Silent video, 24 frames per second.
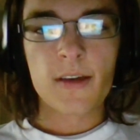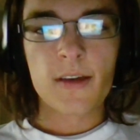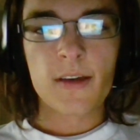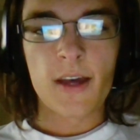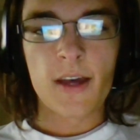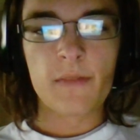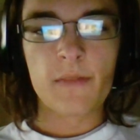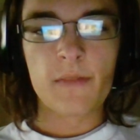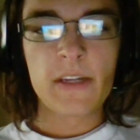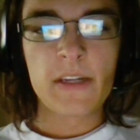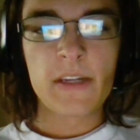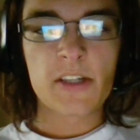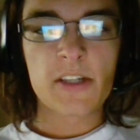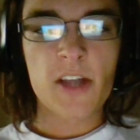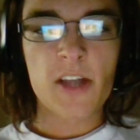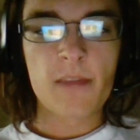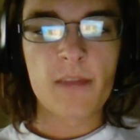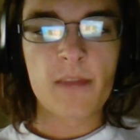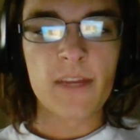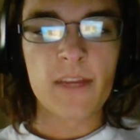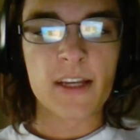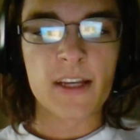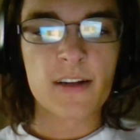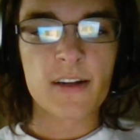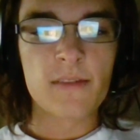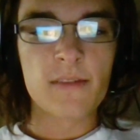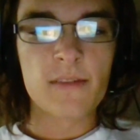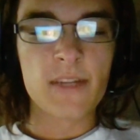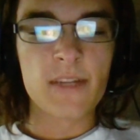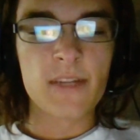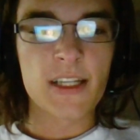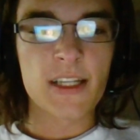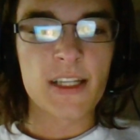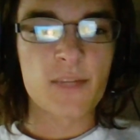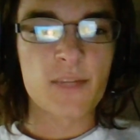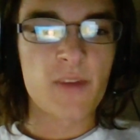Sean
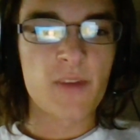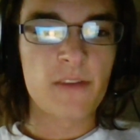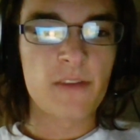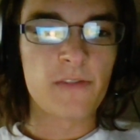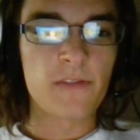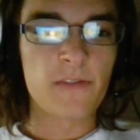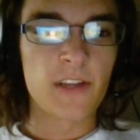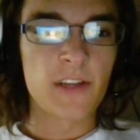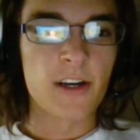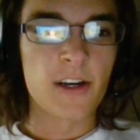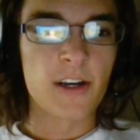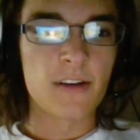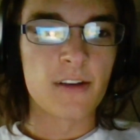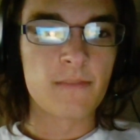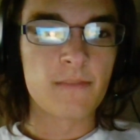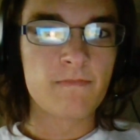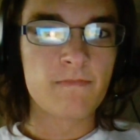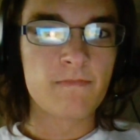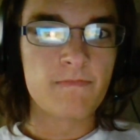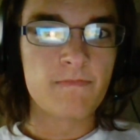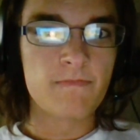McDermott to Buffalo,